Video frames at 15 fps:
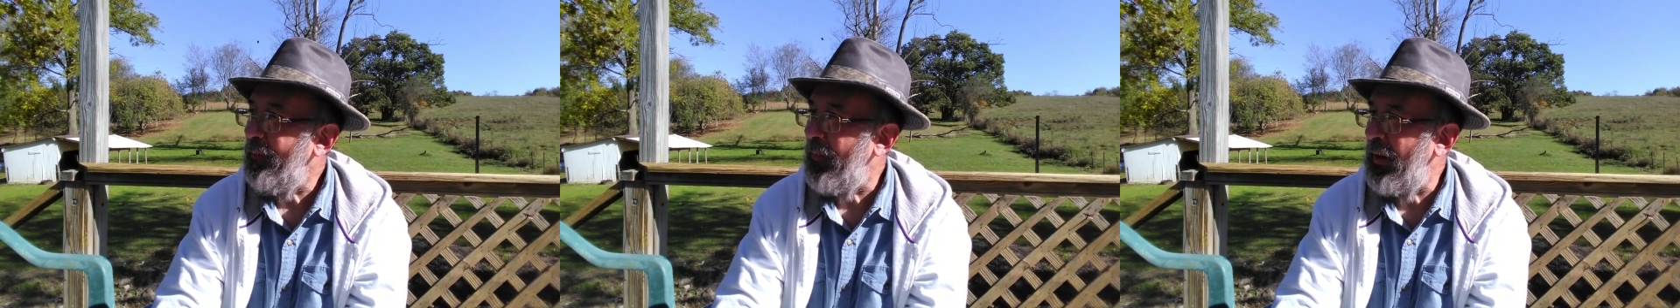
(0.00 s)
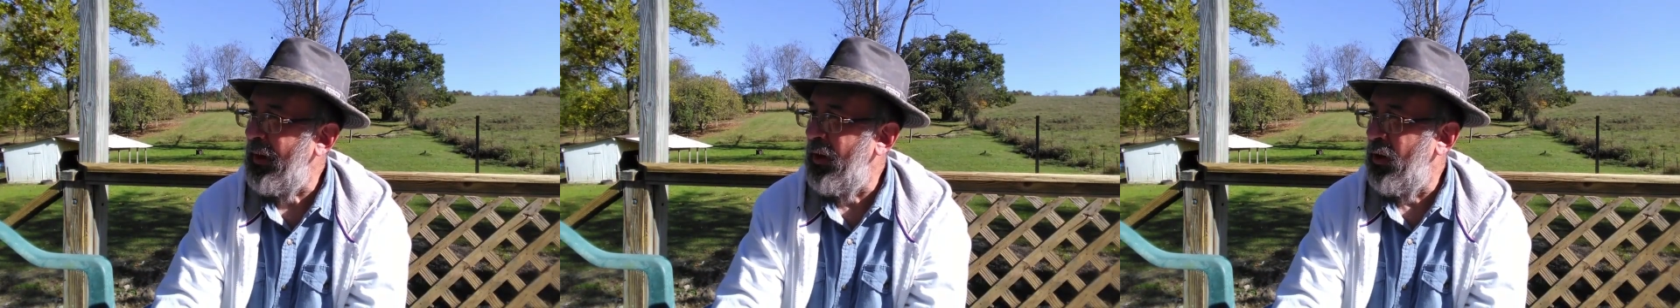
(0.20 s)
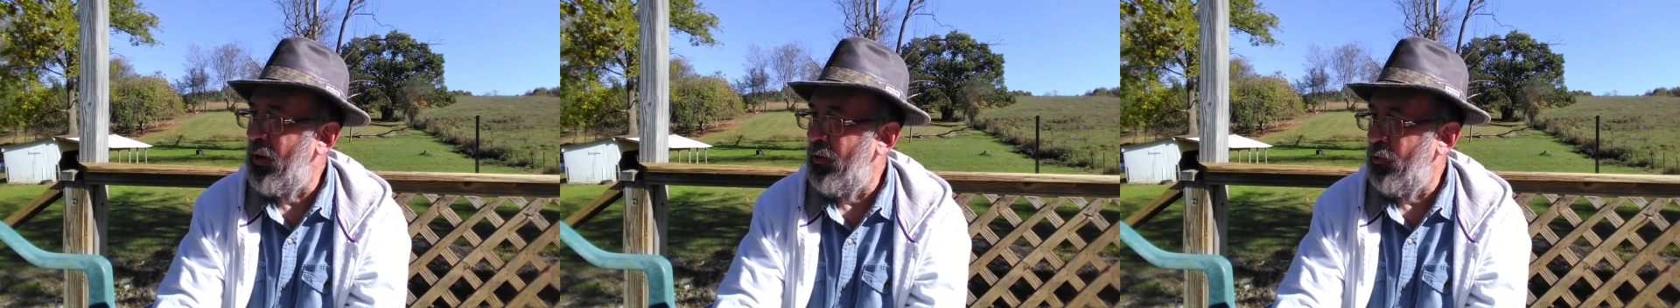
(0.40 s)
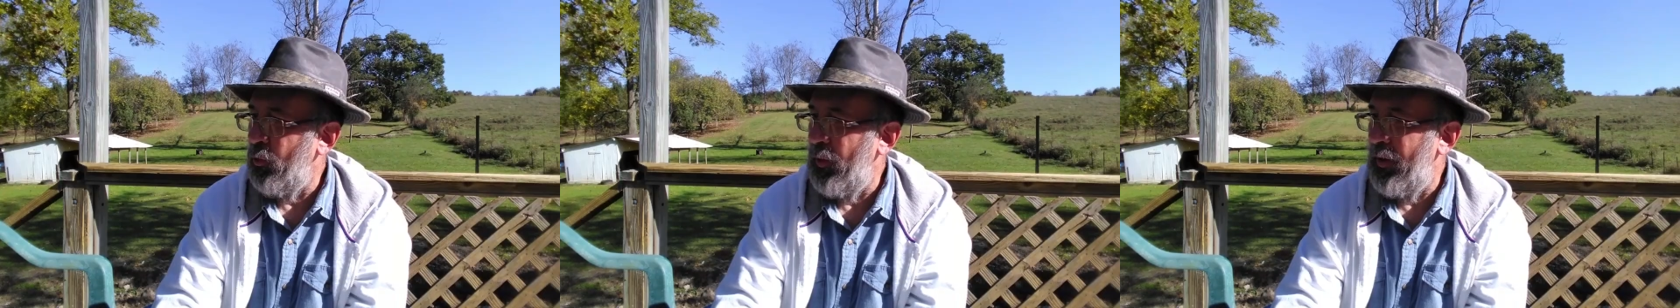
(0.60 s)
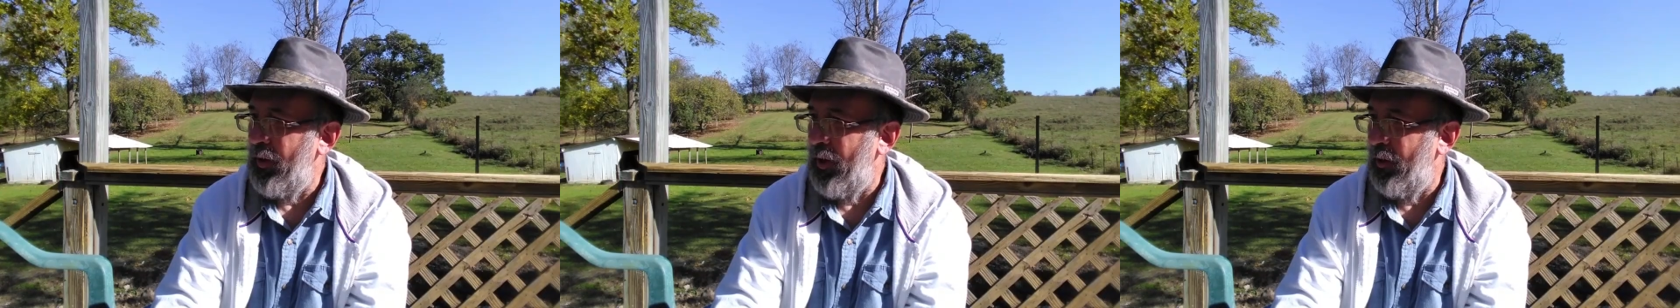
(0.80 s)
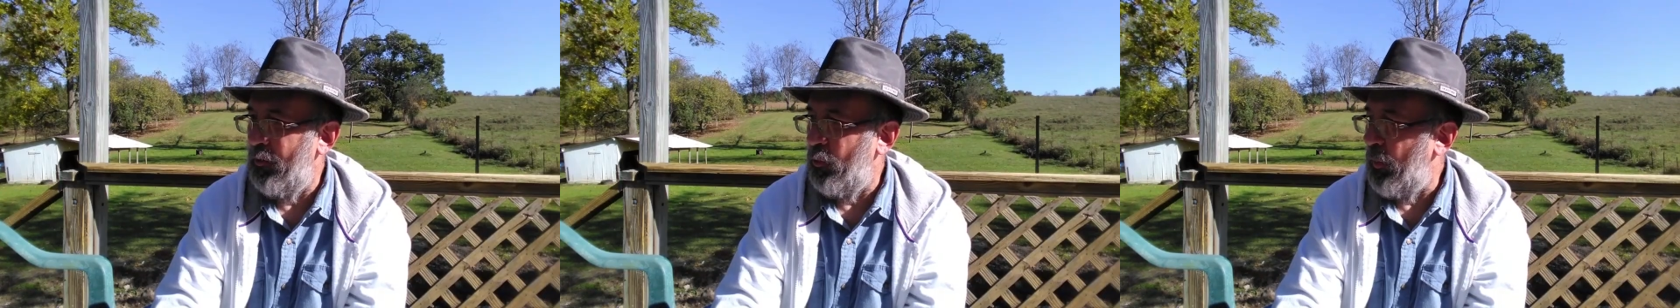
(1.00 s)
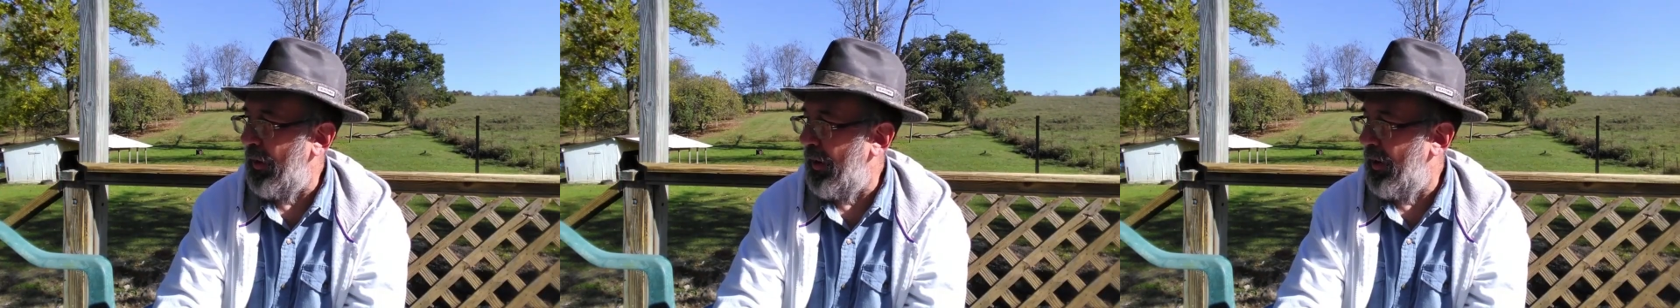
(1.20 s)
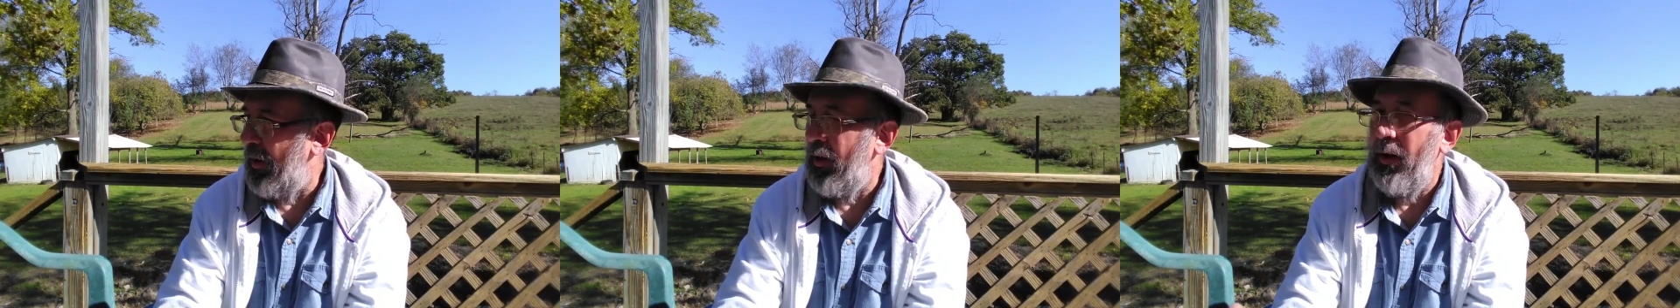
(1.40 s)
you know, as we
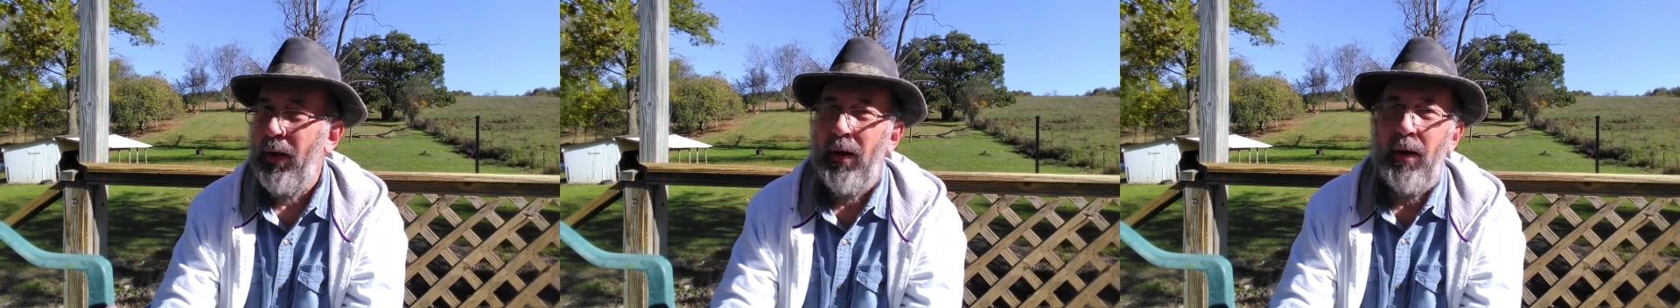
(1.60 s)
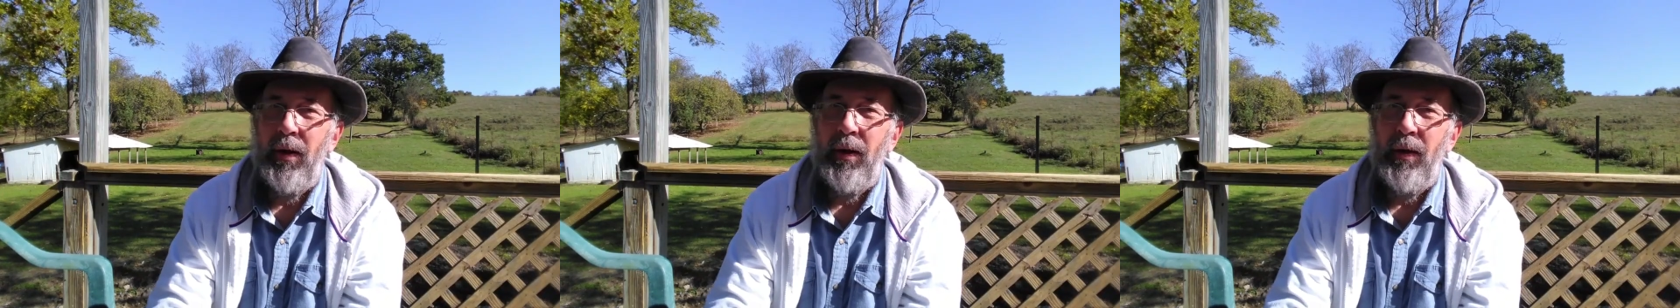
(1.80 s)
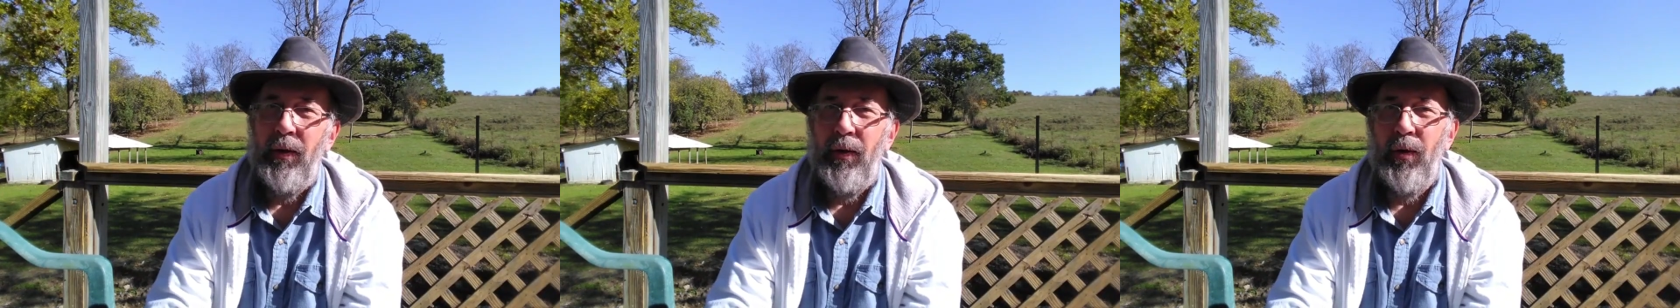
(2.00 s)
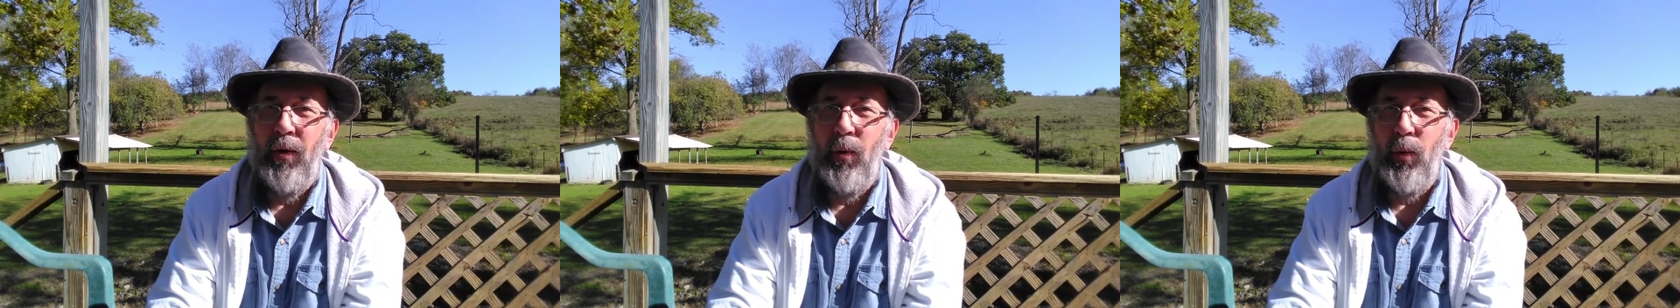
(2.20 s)
you know,